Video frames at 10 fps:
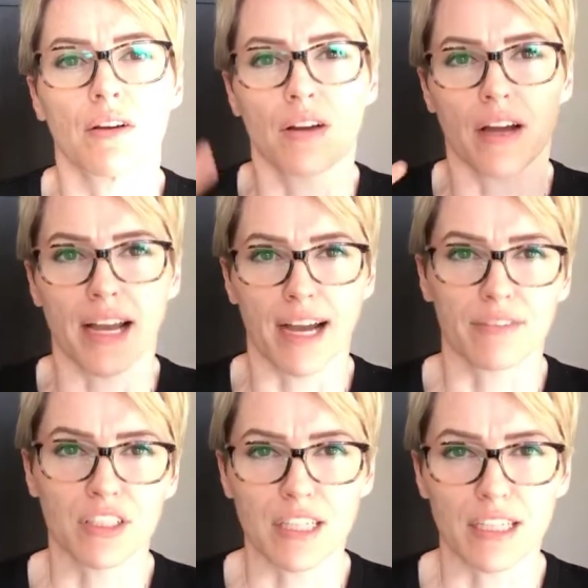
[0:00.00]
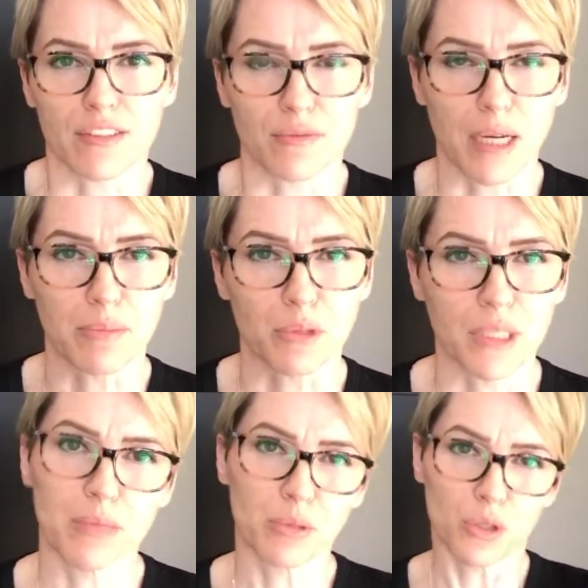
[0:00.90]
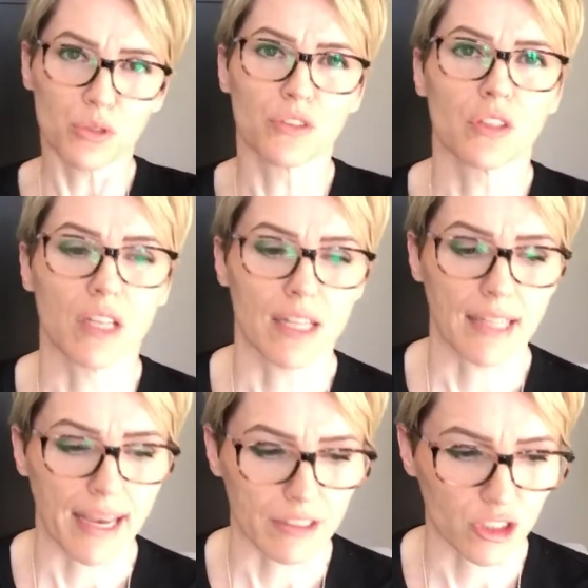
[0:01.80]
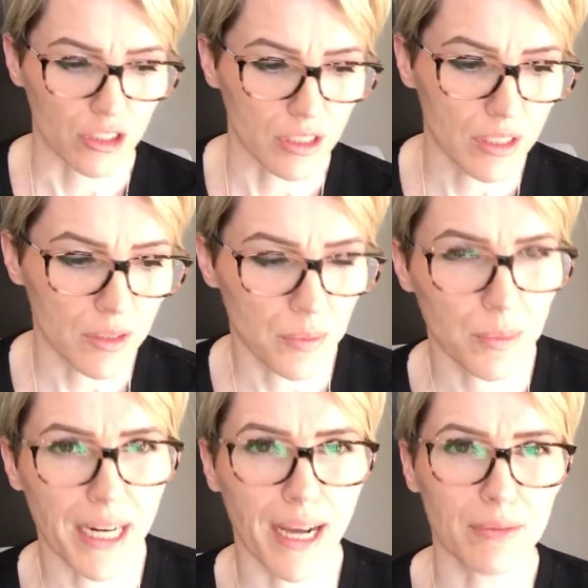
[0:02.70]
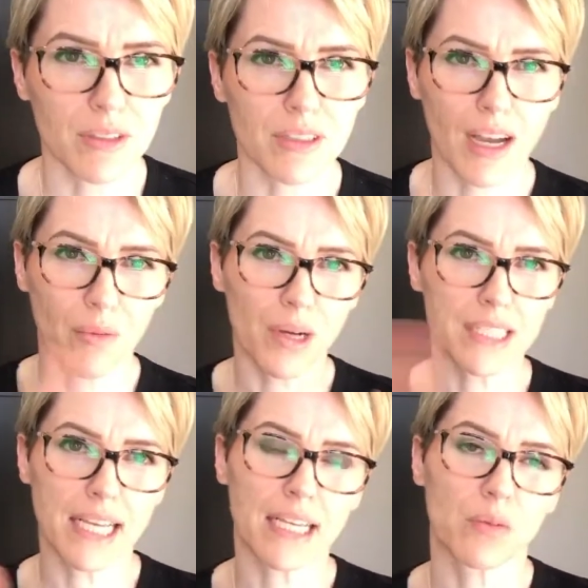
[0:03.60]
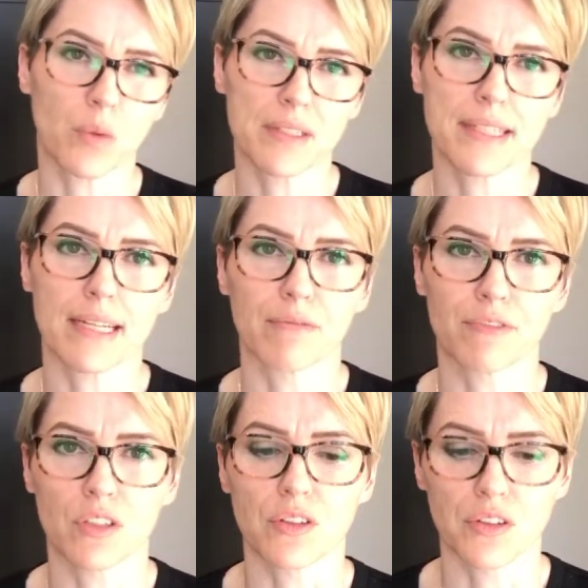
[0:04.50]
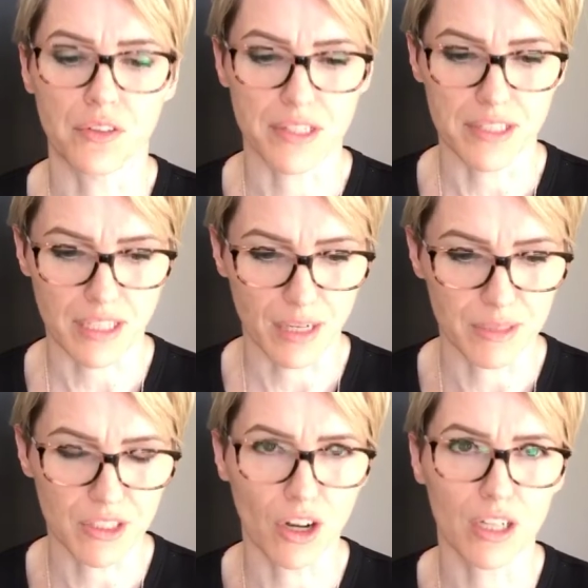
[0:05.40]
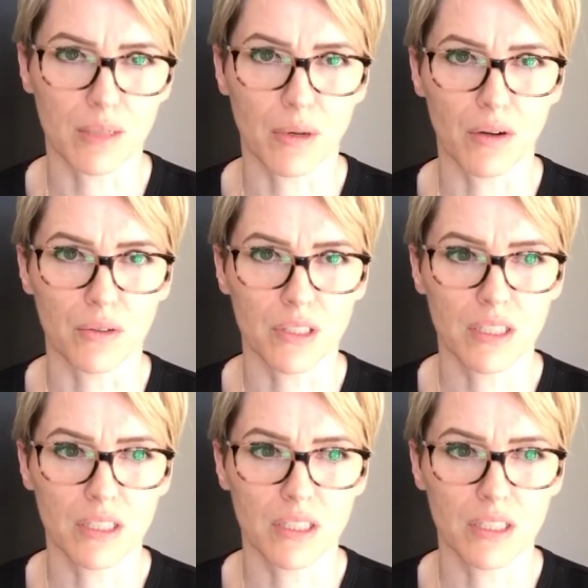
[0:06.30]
I have to give my pre-approval lecture, but I want to take it one step further this time and talk about